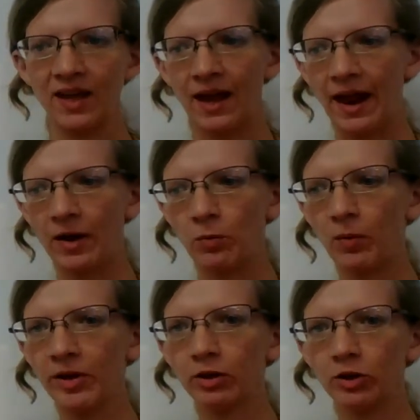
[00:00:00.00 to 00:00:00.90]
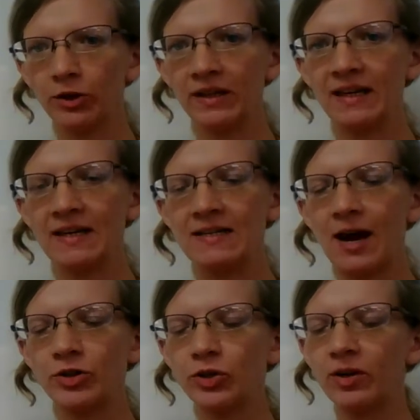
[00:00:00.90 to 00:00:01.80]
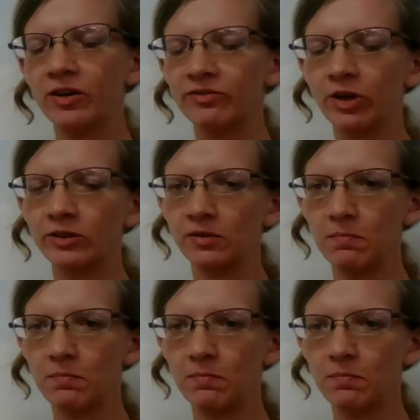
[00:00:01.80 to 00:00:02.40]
and what we are learning is how to convert